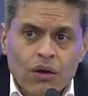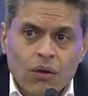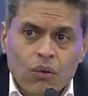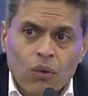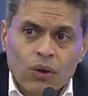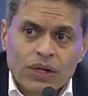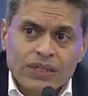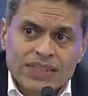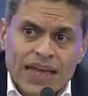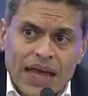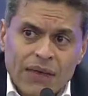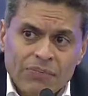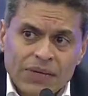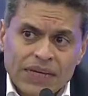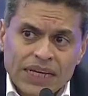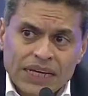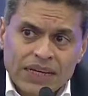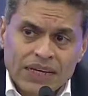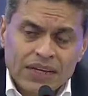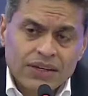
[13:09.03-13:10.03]
What is
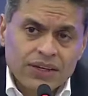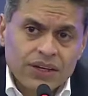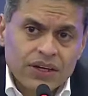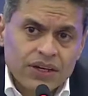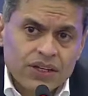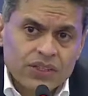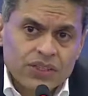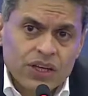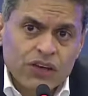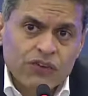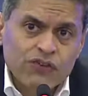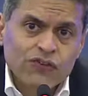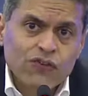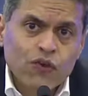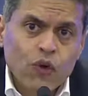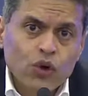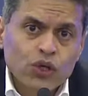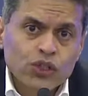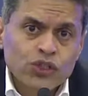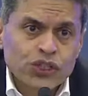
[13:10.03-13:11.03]
happening in India is a
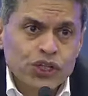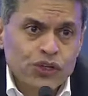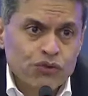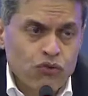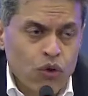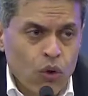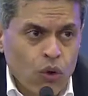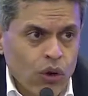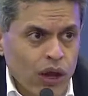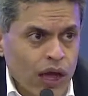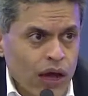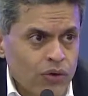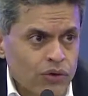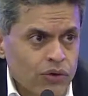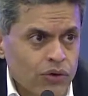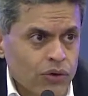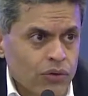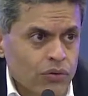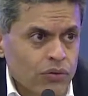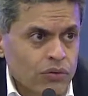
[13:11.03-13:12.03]
4G
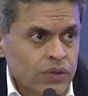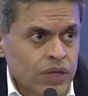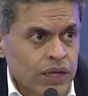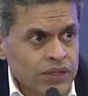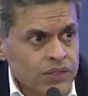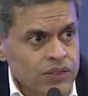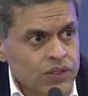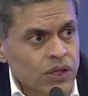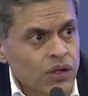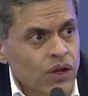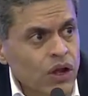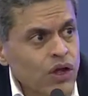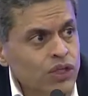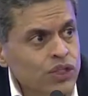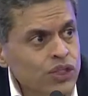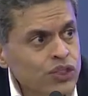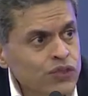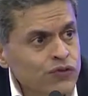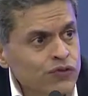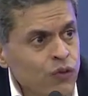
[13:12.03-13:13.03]
rollout that is the
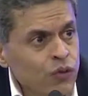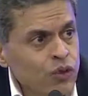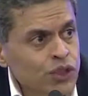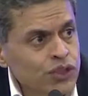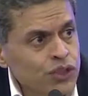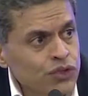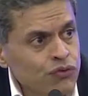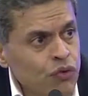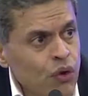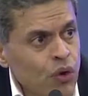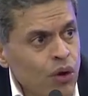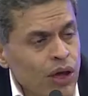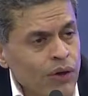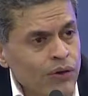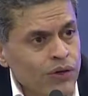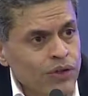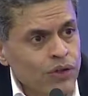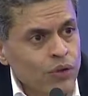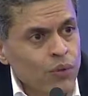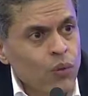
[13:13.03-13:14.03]
largest 4G
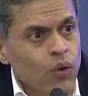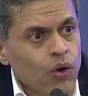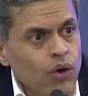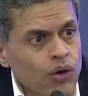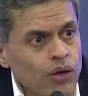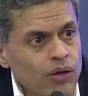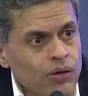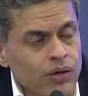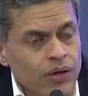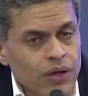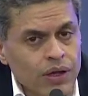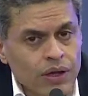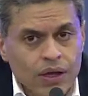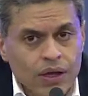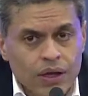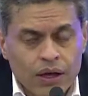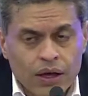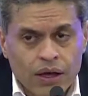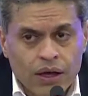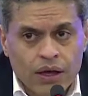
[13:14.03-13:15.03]
rollout in the world.
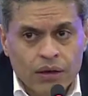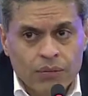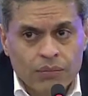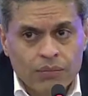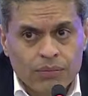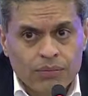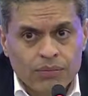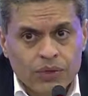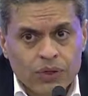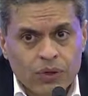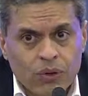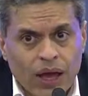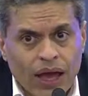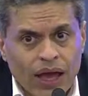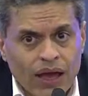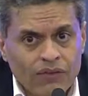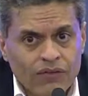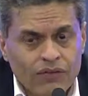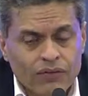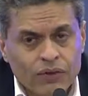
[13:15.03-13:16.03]
Um, you
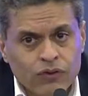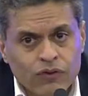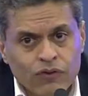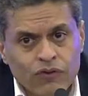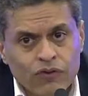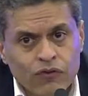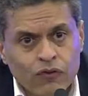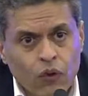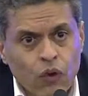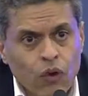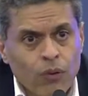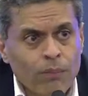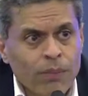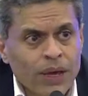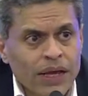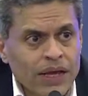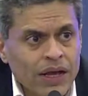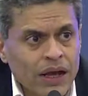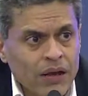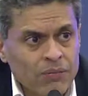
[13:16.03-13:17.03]
have four
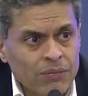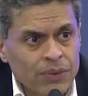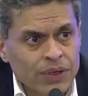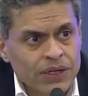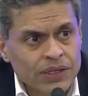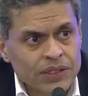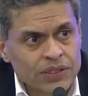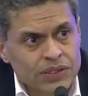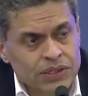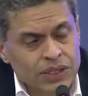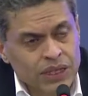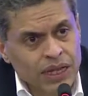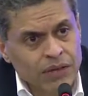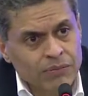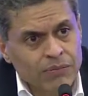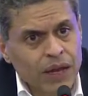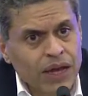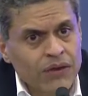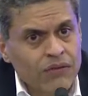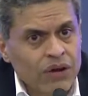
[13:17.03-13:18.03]
big companies
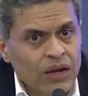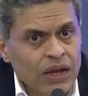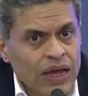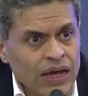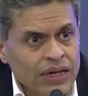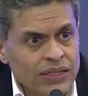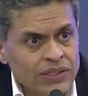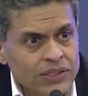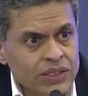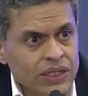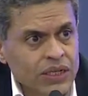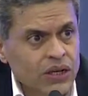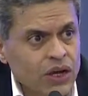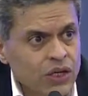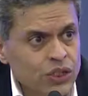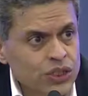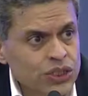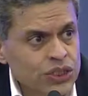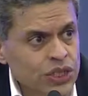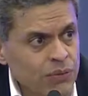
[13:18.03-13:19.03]
led by Reliance, the
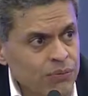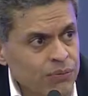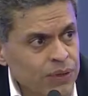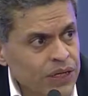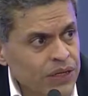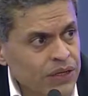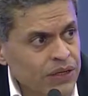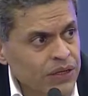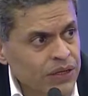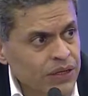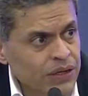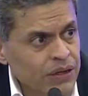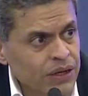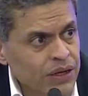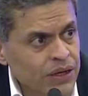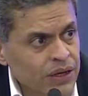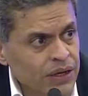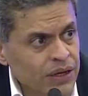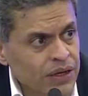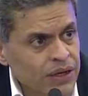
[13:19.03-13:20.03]
largest company in,
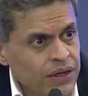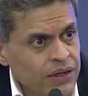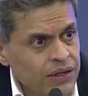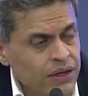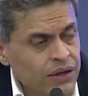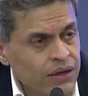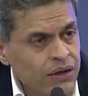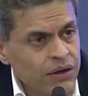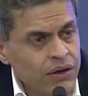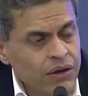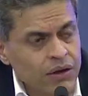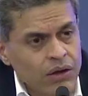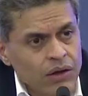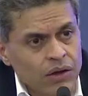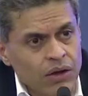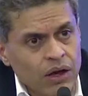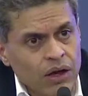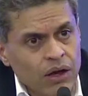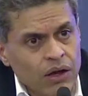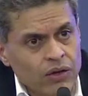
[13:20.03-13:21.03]
in, in India,
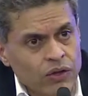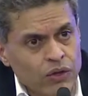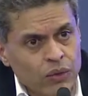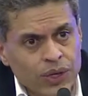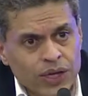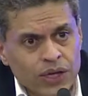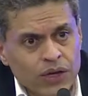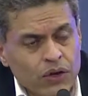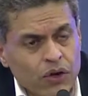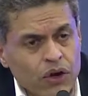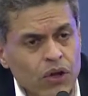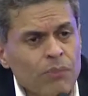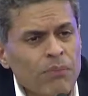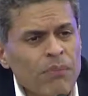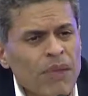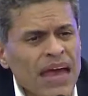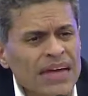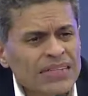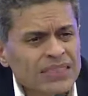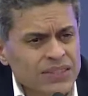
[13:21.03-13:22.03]
uh, doing it on a
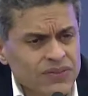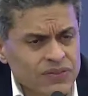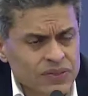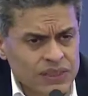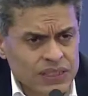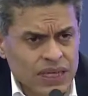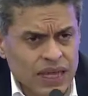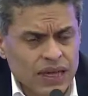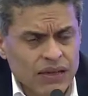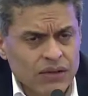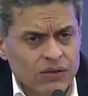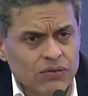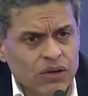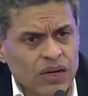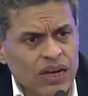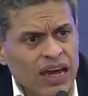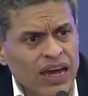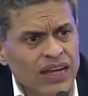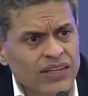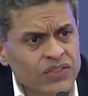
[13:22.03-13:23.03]
massive scale.
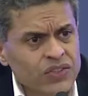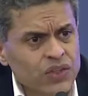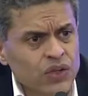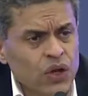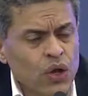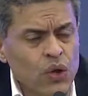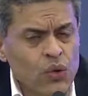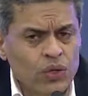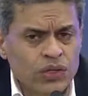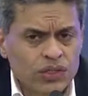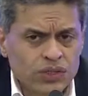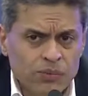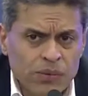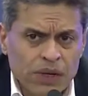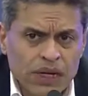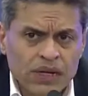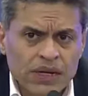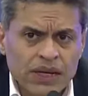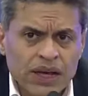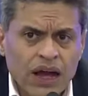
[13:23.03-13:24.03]
Reliance alone is
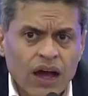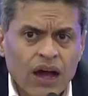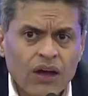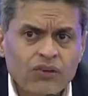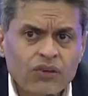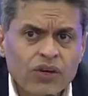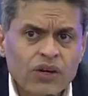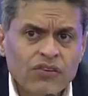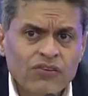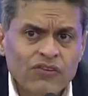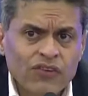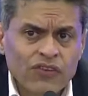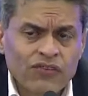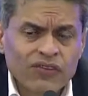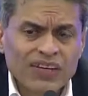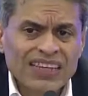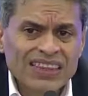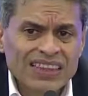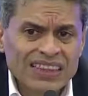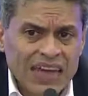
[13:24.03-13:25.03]
building
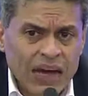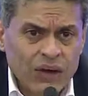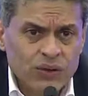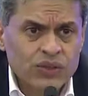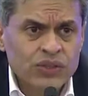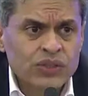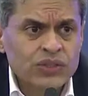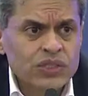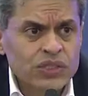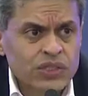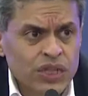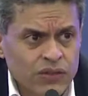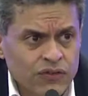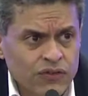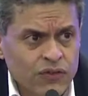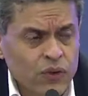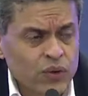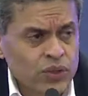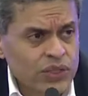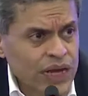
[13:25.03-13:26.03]
150,000 cell
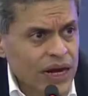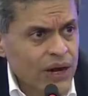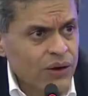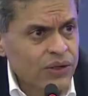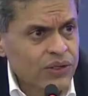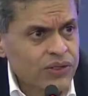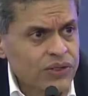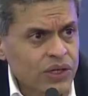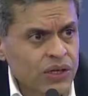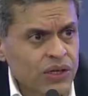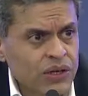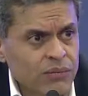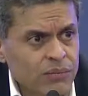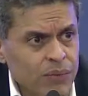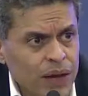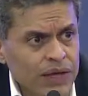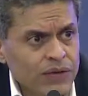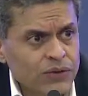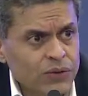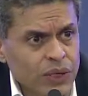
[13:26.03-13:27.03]
phone towers.
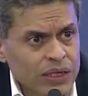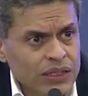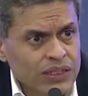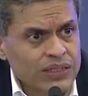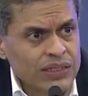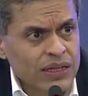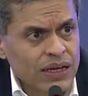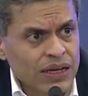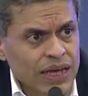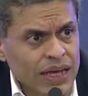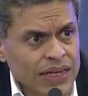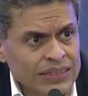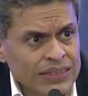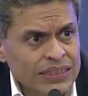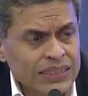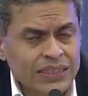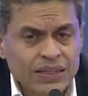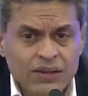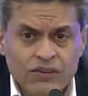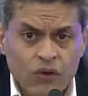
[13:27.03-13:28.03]
By 2018,
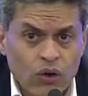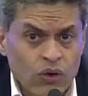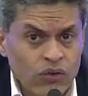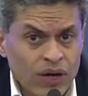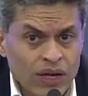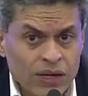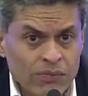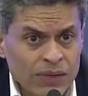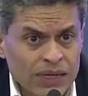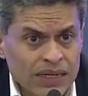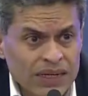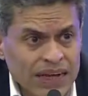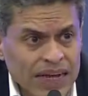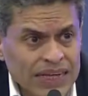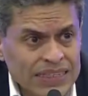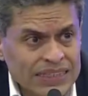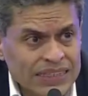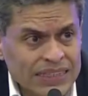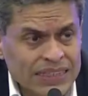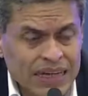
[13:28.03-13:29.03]
uh, they've already built
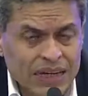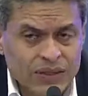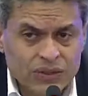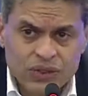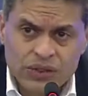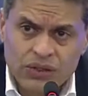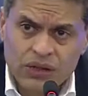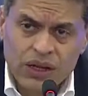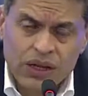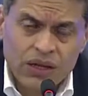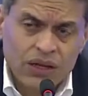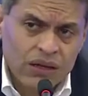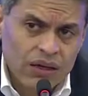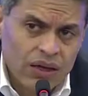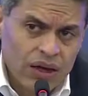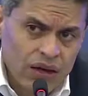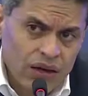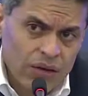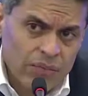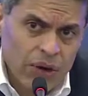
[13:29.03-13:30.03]
90,000.
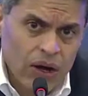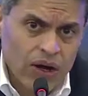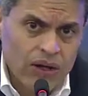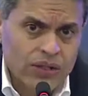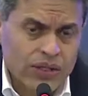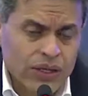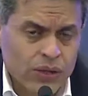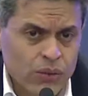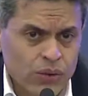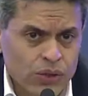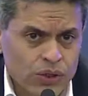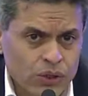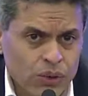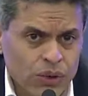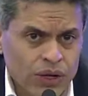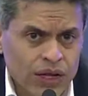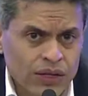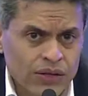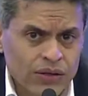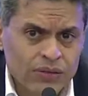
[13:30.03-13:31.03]
Uh, Bharti will do
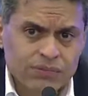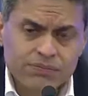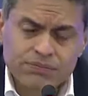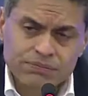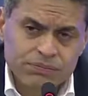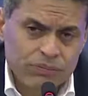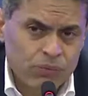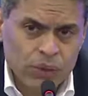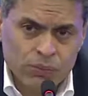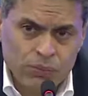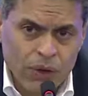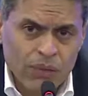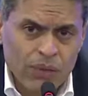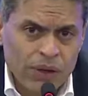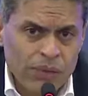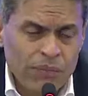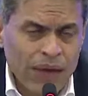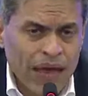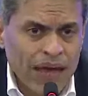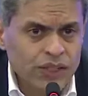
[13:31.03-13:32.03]
another, will
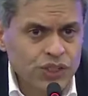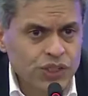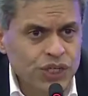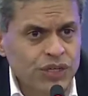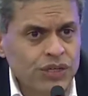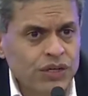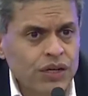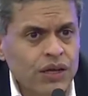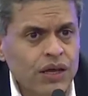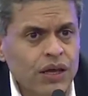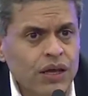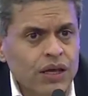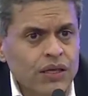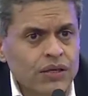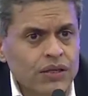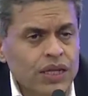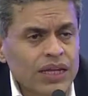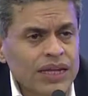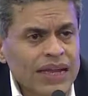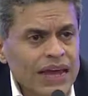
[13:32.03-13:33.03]
probably match it.
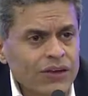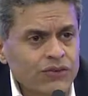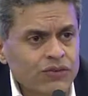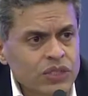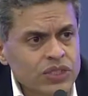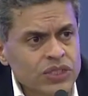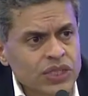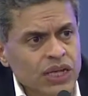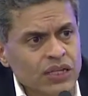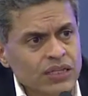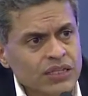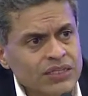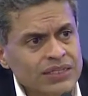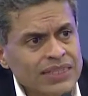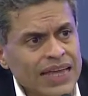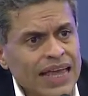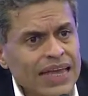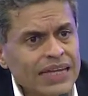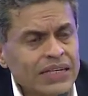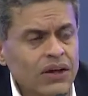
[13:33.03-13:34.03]
The net result is
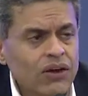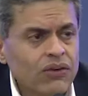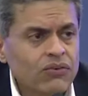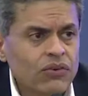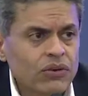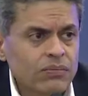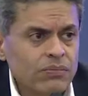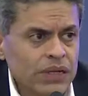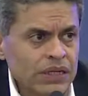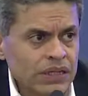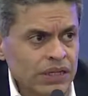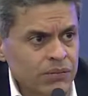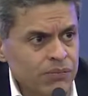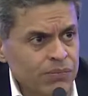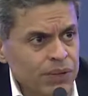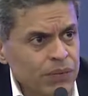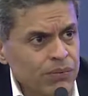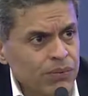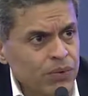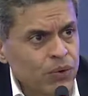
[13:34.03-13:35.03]
800 million
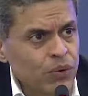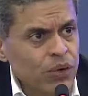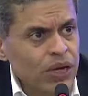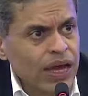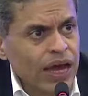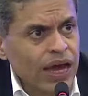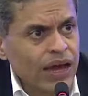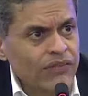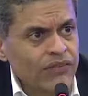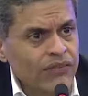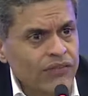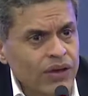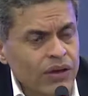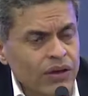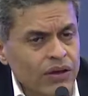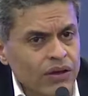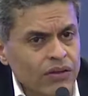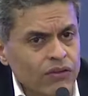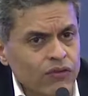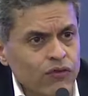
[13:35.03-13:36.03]
people will have
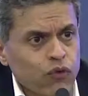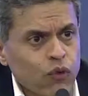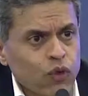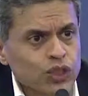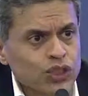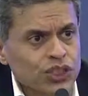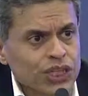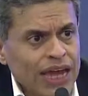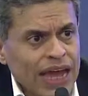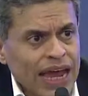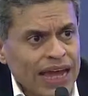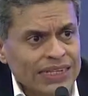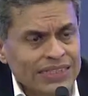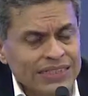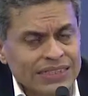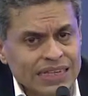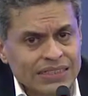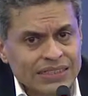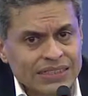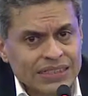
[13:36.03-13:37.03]
4G
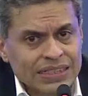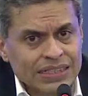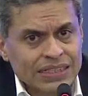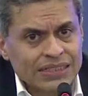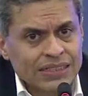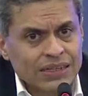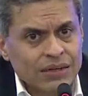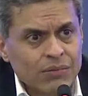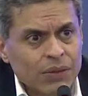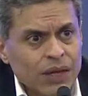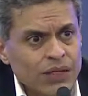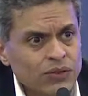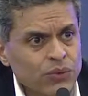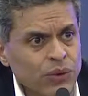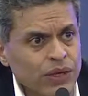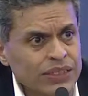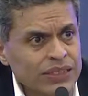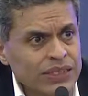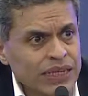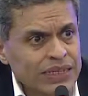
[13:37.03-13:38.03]
access in India by
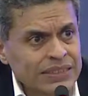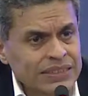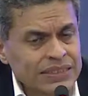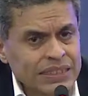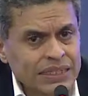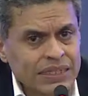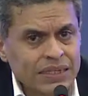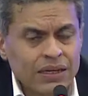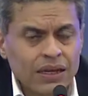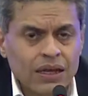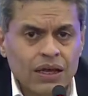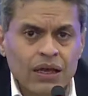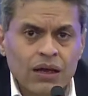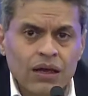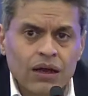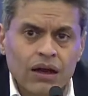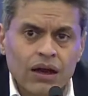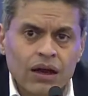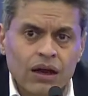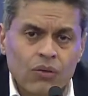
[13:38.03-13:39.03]
2018
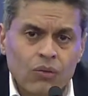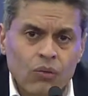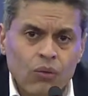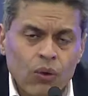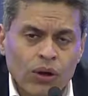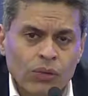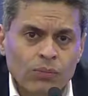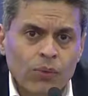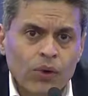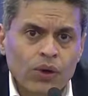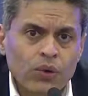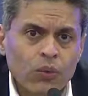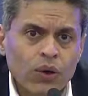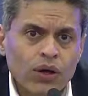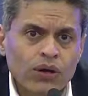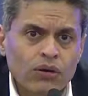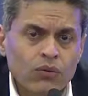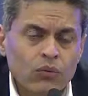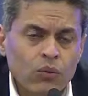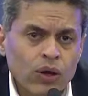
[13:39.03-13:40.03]
uh,
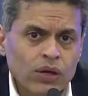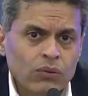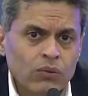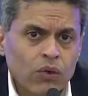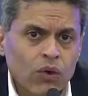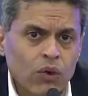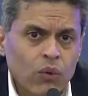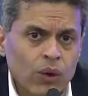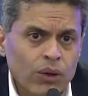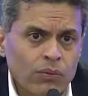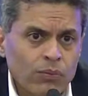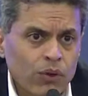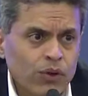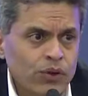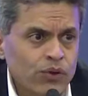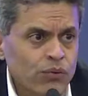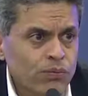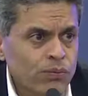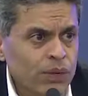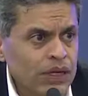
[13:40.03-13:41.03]
1.1 or
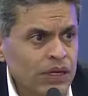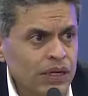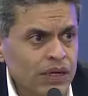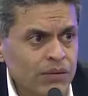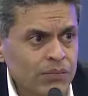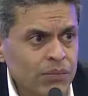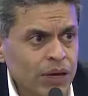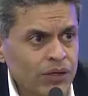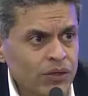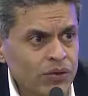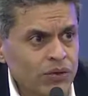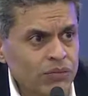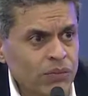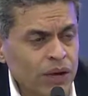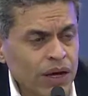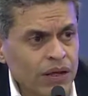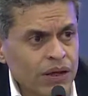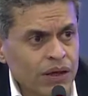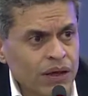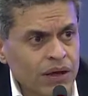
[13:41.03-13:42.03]
1.2 billion by,
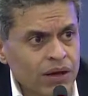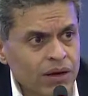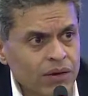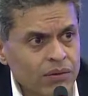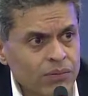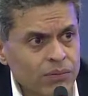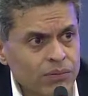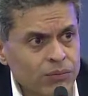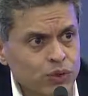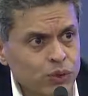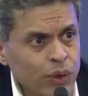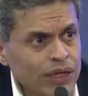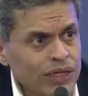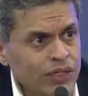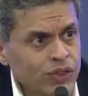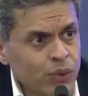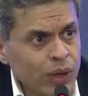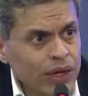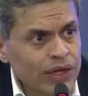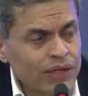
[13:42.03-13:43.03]
by uh,
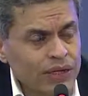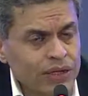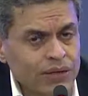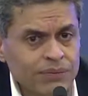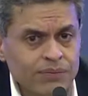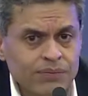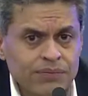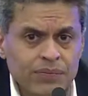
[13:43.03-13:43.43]
2020.